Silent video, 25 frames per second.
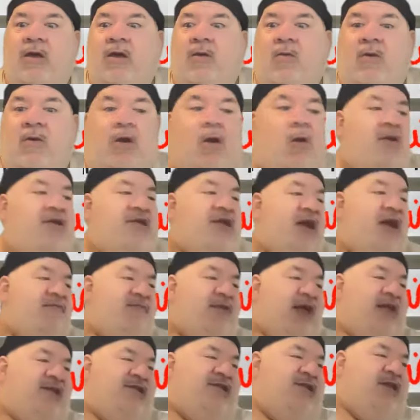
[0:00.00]
We always have
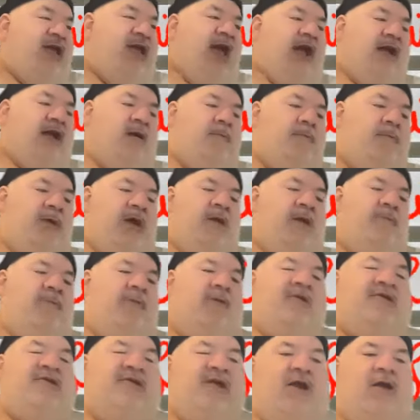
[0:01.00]
that stack of
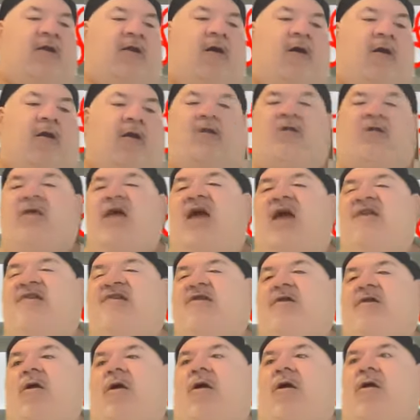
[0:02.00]
people sitting on our
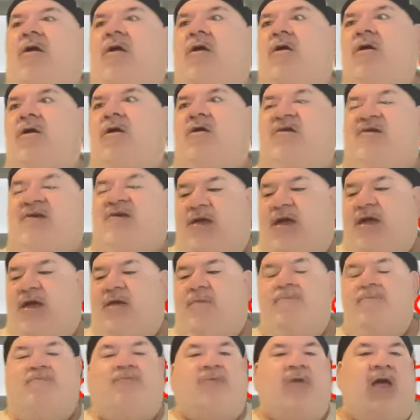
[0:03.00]
desk
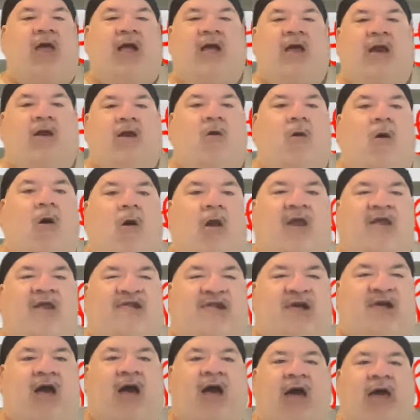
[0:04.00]
saying, I got to call this
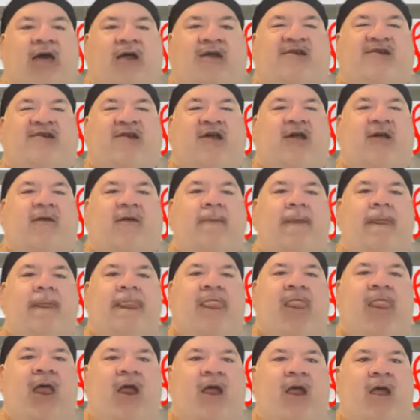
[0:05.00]
guy and see
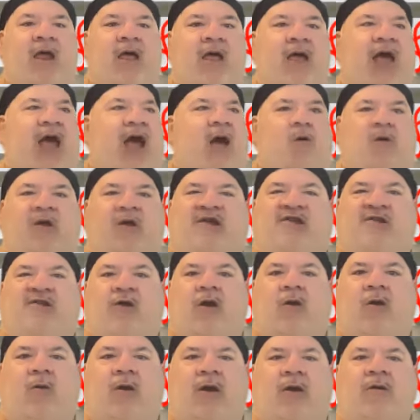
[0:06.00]
how he's
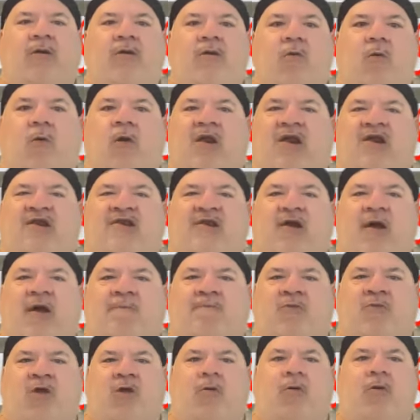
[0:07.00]
doing, what he's
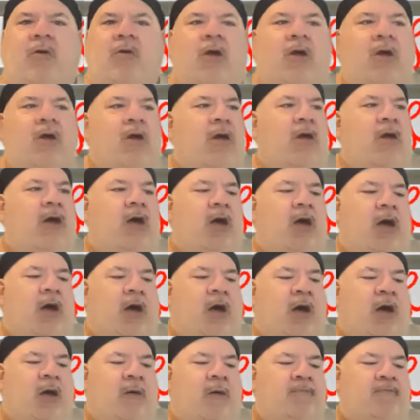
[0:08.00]
up to,
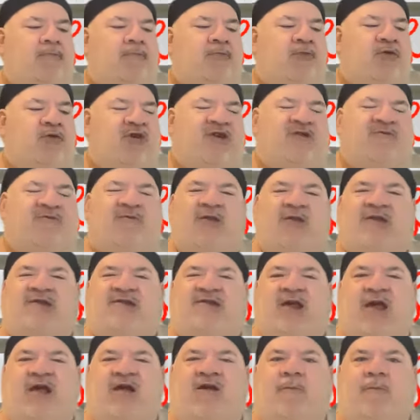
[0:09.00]
just for the
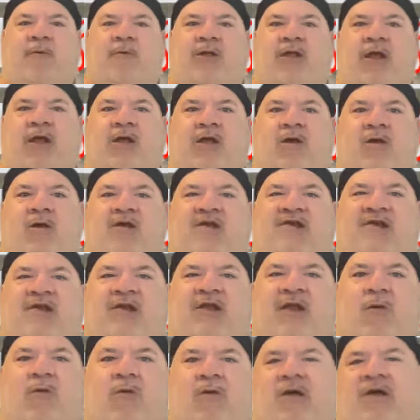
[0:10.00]
sake of, but then, you sit
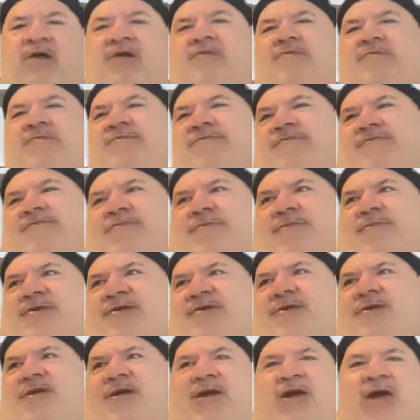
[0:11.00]
there, well, he was
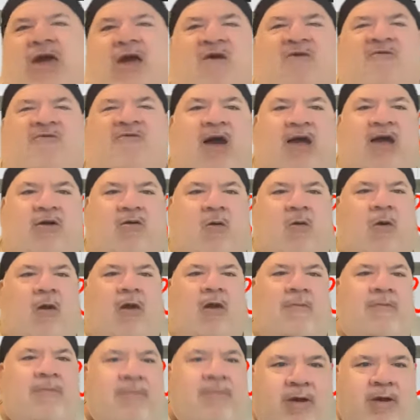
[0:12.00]
going to care if I
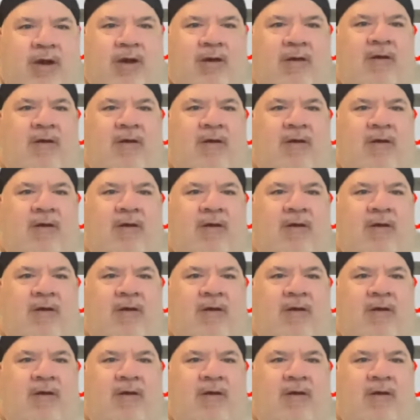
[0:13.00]
call him,